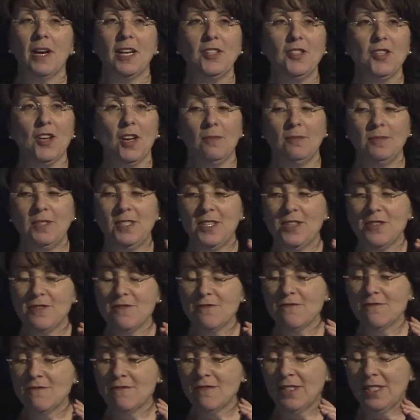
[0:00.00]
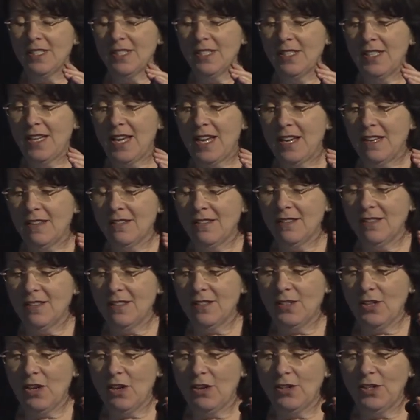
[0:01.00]
job to you today is
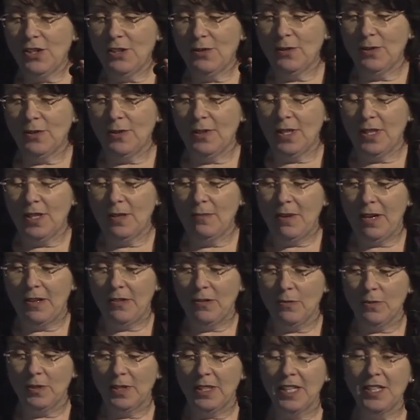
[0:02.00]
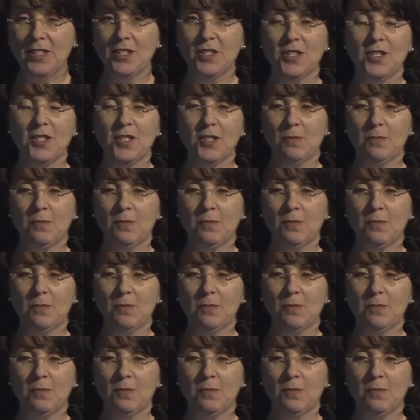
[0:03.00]
to talk to you about the relationship